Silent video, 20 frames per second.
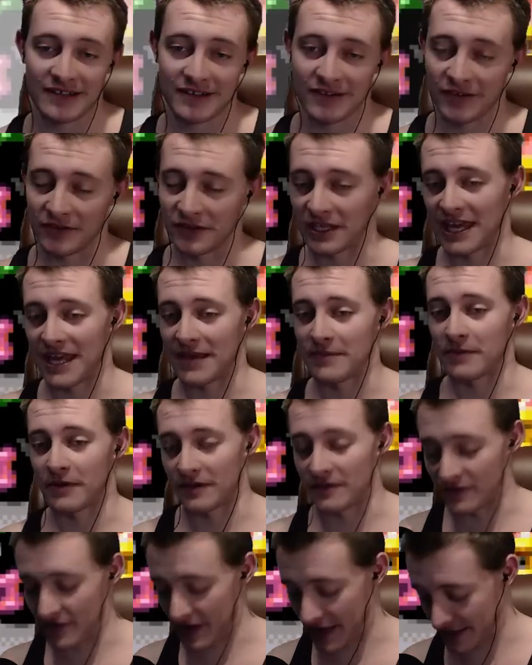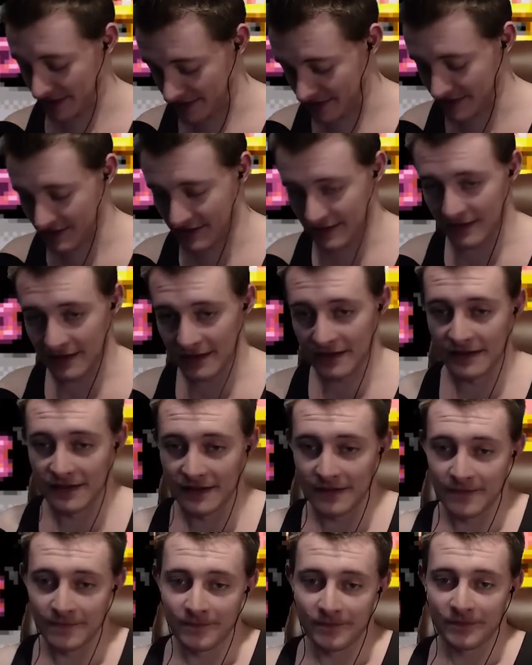on the Game Boy Advance.
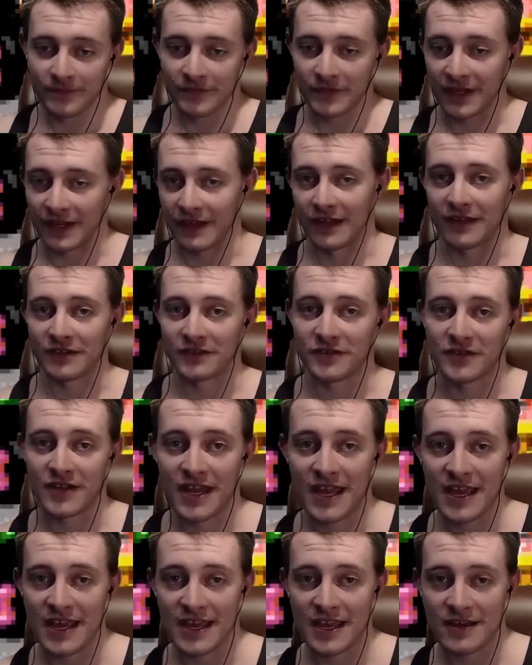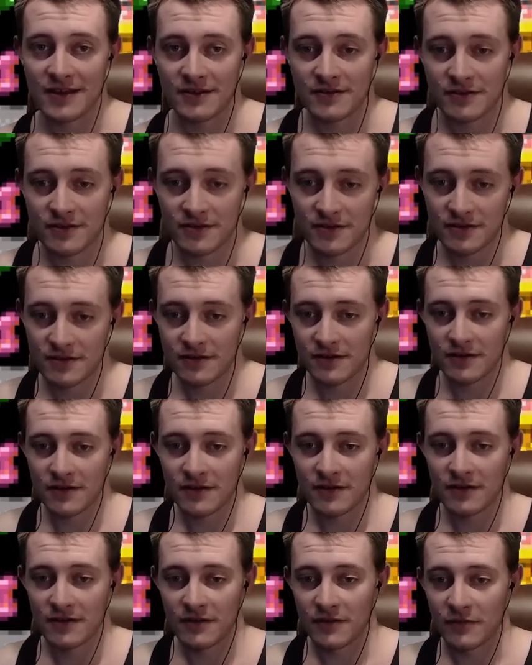Today
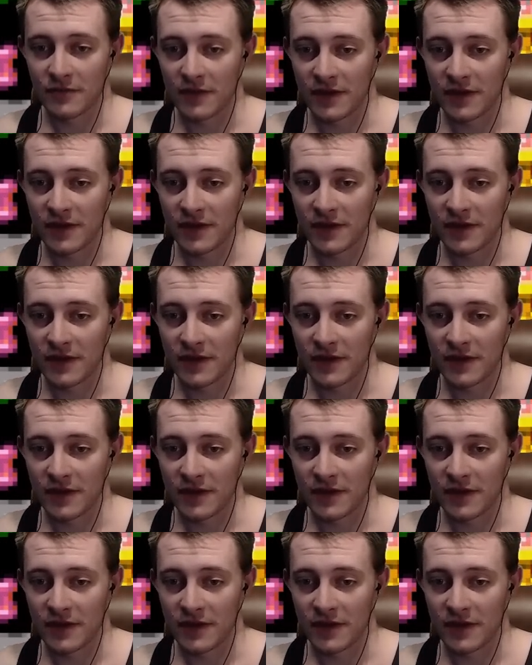we